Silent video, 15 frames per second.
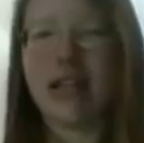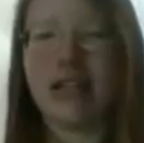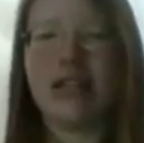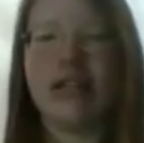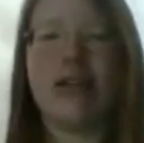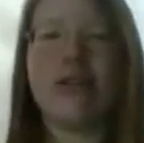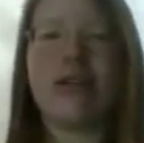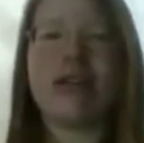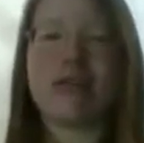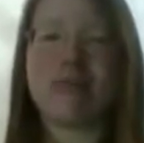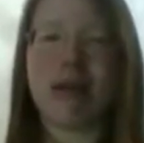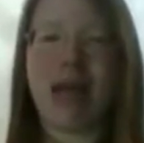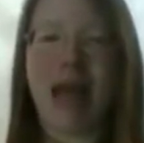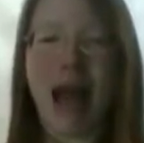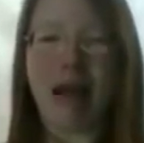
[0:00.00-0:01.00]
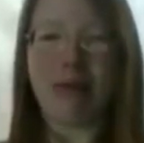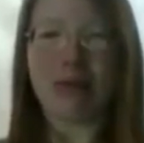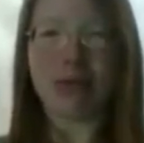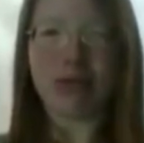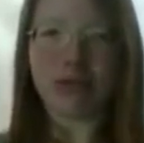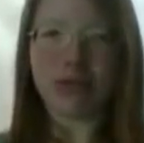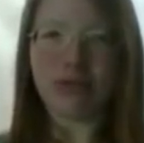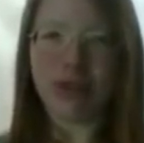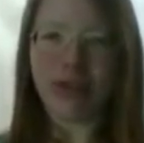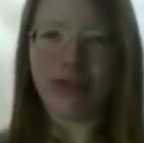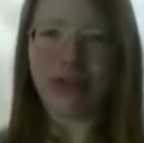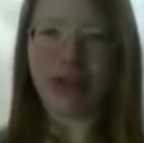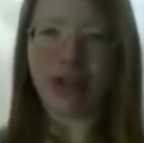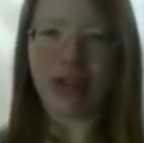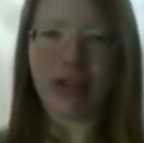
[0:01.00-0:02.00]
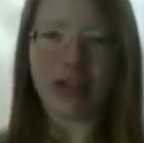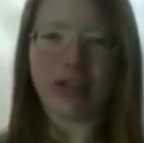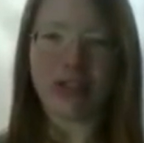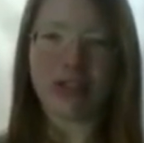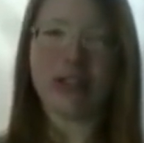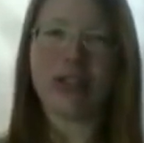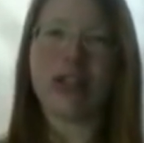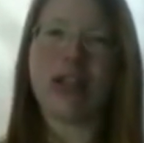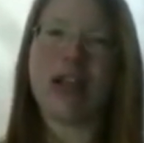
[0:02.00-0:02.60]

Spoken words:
Lodi is my absolute favorite character.